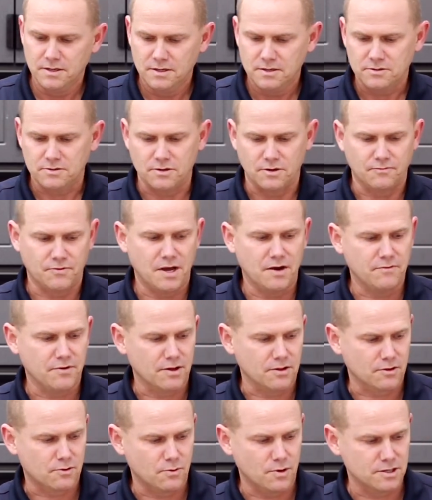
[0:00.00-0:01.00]
So if you have any
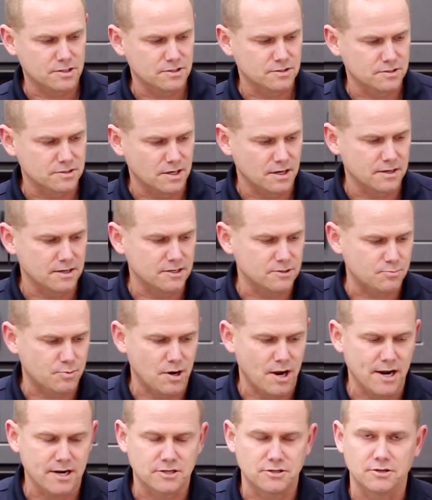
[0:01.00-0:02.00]
other questions on these
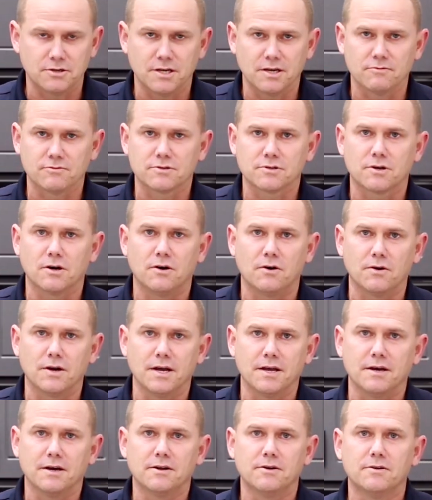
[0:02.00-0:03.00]
products, you can give us a call at
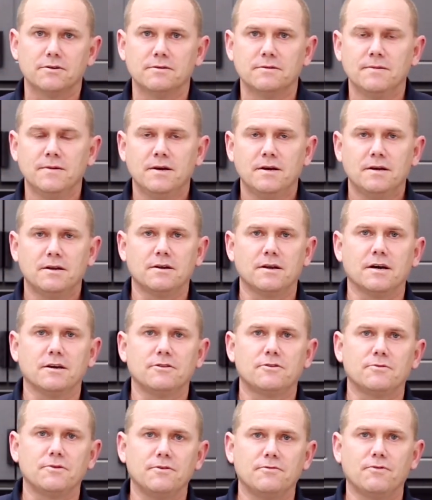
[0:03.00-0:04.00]

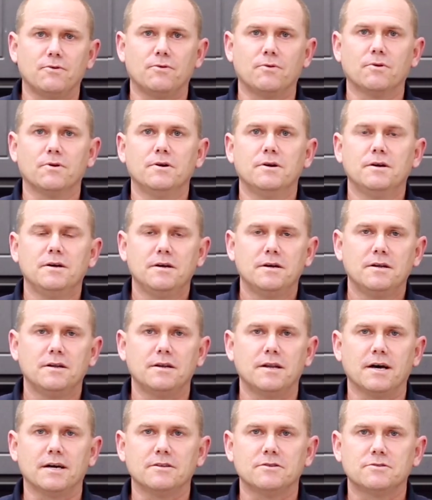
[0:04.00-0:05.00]

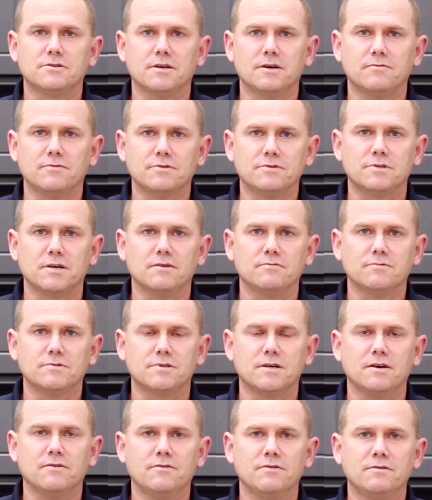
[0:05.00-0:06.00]

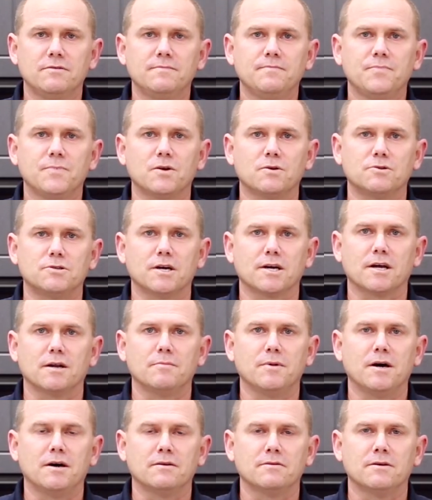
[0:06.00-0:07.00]
800-934-9777 or check it
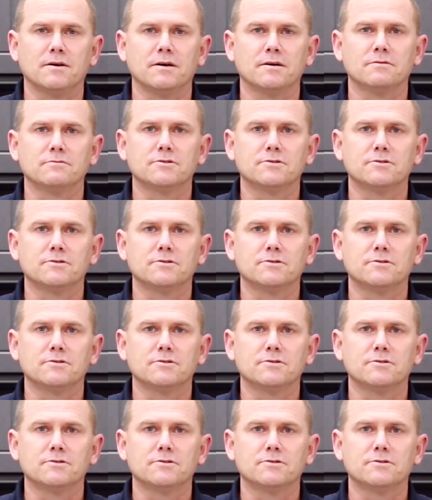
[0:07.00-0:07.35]
out on